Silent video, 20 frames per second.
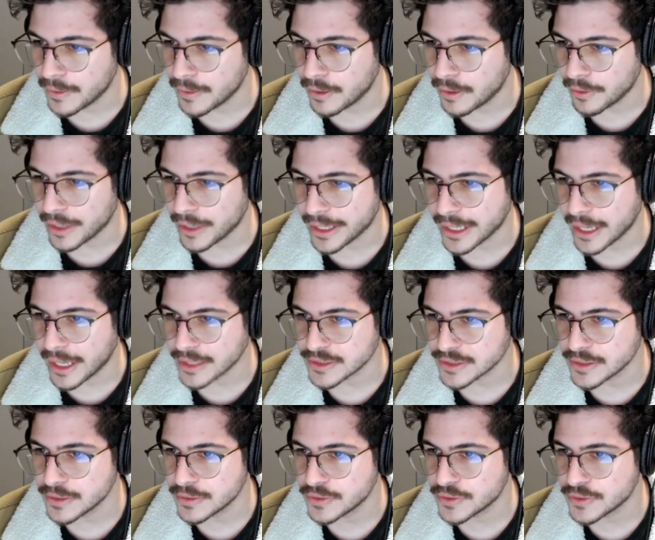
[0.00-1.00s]
All right, guys.
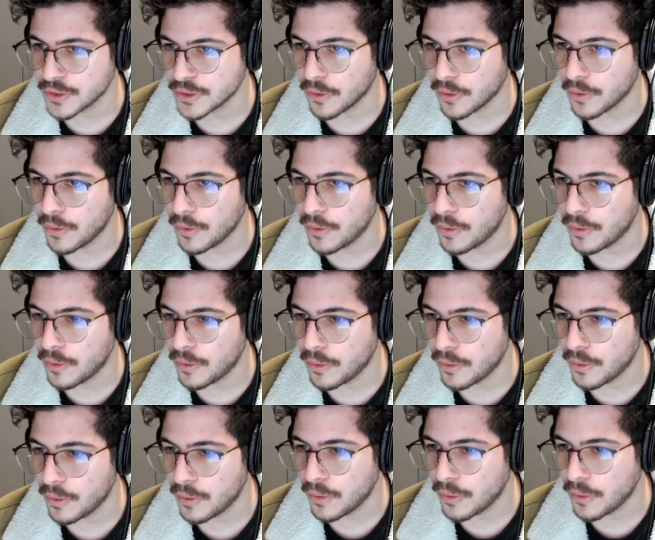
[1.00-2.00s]
So
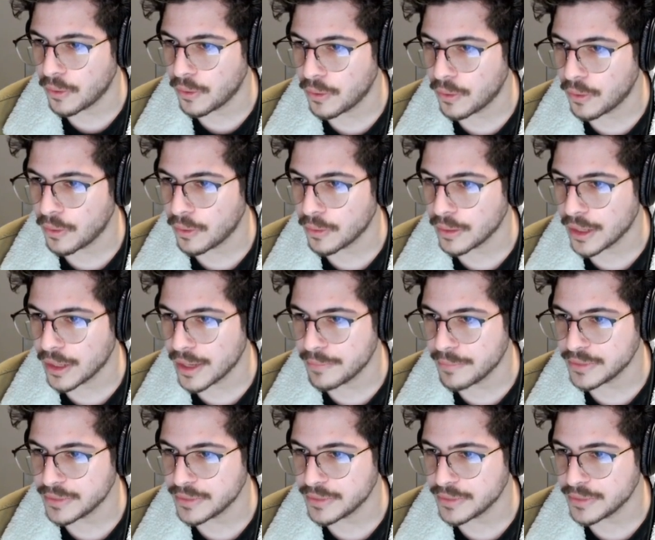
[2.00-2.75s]
let